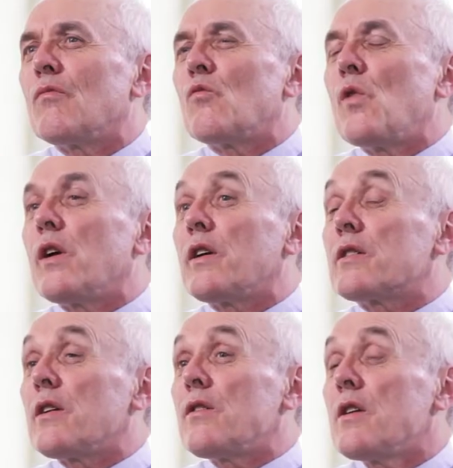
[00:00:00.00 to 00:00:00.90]
Really?
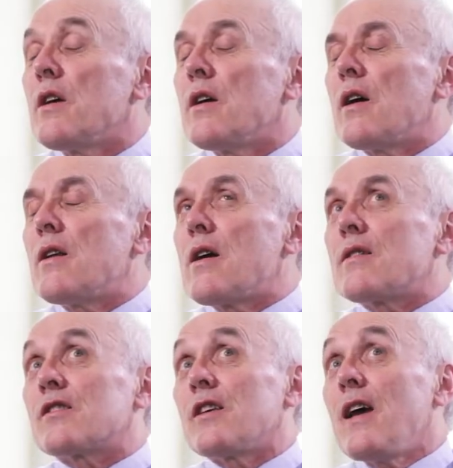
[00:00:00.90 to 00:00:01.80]
So
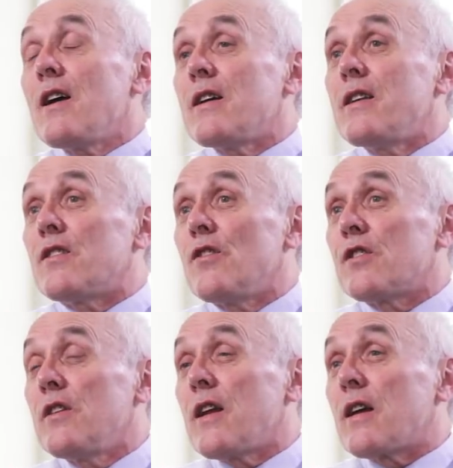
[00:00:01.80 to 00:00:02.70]
that leads on
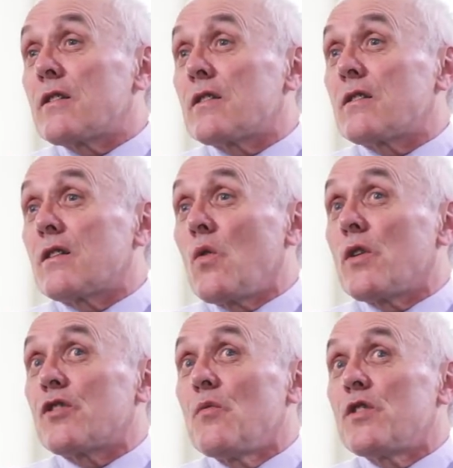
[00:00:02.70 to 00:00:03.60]
to the next
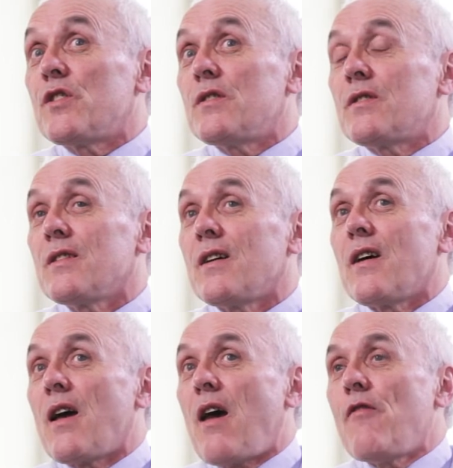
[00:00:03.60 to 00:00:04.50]
question, which is,
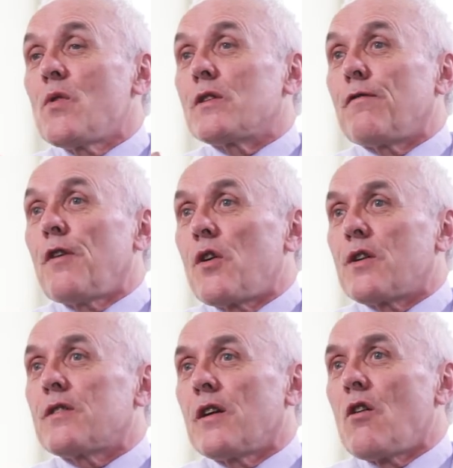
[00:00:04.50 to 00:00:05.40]
everyone's
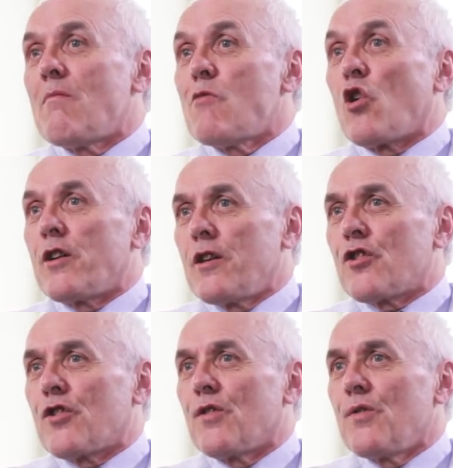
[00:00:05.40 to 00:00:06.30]
focusing on
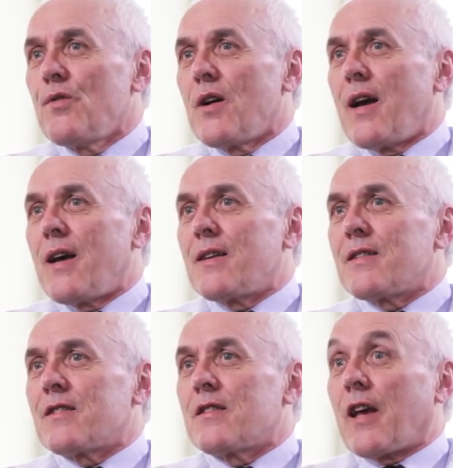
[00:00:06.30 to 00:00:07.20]
Mogadishu
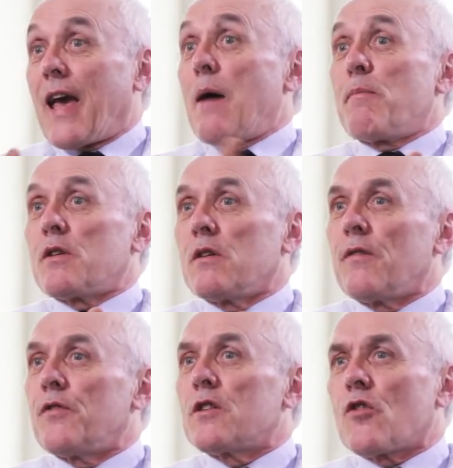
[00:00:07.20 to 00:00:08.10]
as the capital
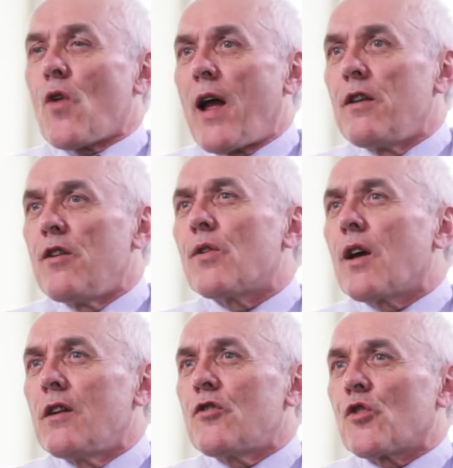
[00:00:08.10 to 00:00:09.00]
of this grand new
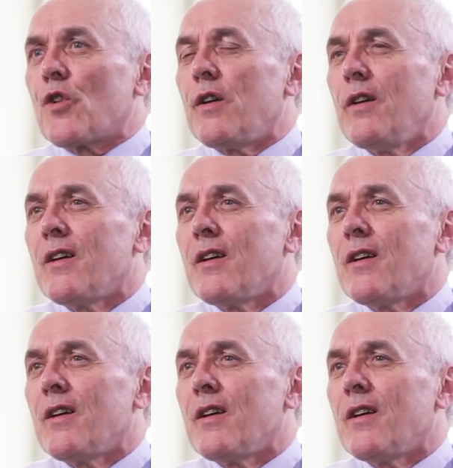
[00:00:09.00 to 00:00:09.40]
country.